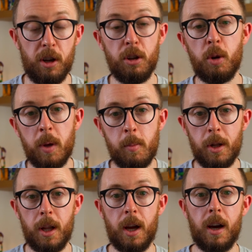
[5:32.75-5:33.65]
Although
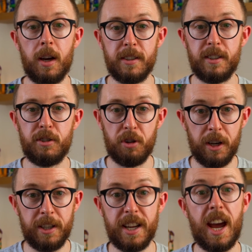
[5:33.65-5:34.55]
people are
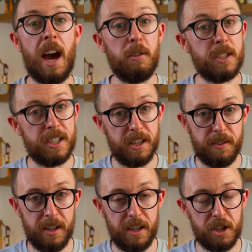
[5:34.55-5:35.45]
trained how to
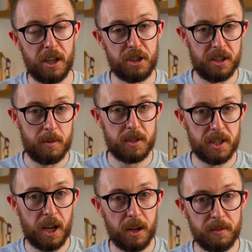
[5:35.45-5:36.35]
deliver the injection
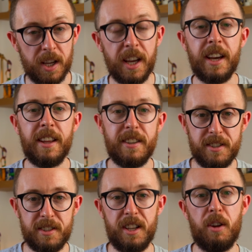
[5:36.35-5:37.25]
themselves,
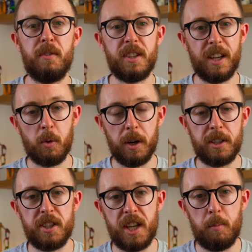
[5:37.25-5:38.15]
this is still obviously quite
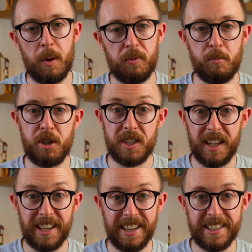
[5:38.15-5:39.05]
a step up from just
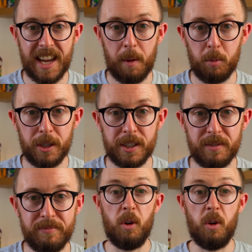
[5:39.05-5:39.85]
taking a tablet.